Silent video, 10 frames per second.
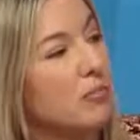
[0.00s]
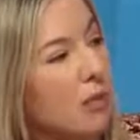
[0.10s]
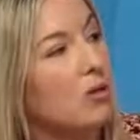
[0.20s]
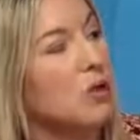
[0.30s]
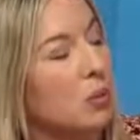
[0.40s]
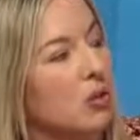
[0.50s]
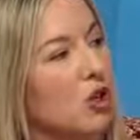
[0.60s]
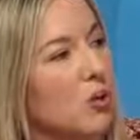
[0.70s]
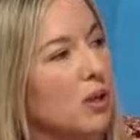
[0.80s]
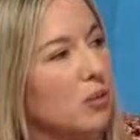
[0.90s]
multiple
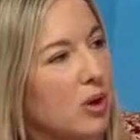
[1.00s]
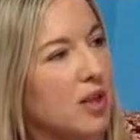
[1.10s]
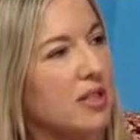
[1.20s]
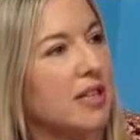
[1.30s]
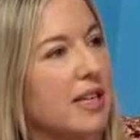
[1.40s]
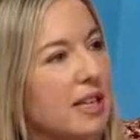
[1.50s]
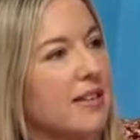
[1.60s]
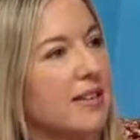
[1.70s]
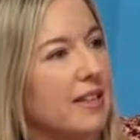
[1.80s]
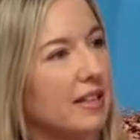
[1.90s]
Nobel Prizes.
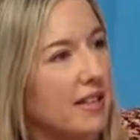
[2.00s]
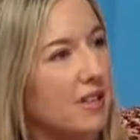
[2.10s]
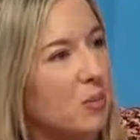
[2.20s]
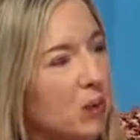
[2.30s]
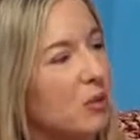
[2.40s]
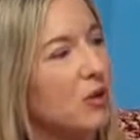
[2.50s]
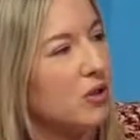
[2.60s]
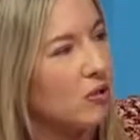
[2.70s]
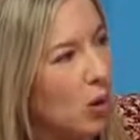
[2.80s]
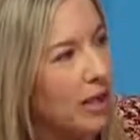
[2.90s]
there's people that
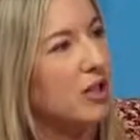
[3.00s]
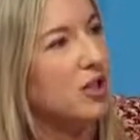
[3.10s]
have won it